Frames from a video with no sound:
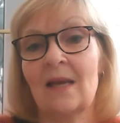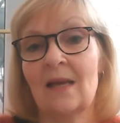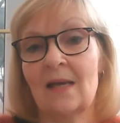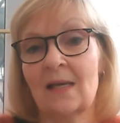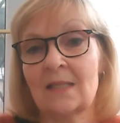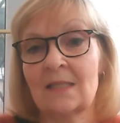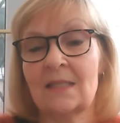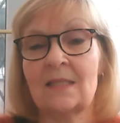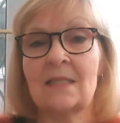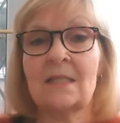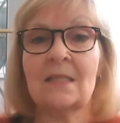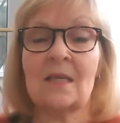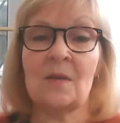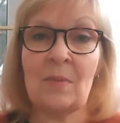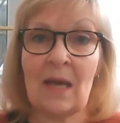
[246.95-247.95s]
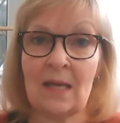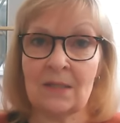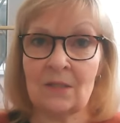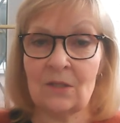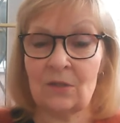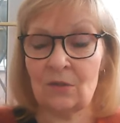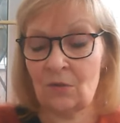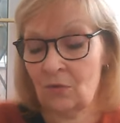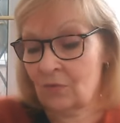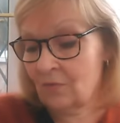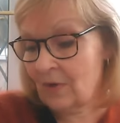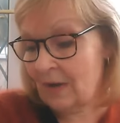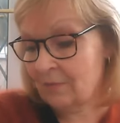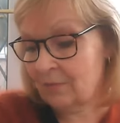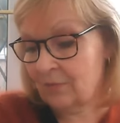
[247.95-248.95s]
and it is a pattern on
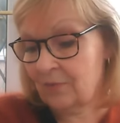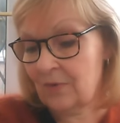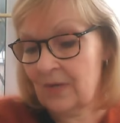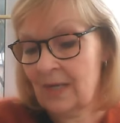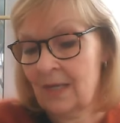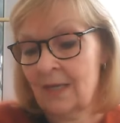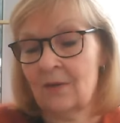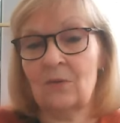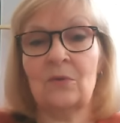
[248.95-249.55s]
Ravelry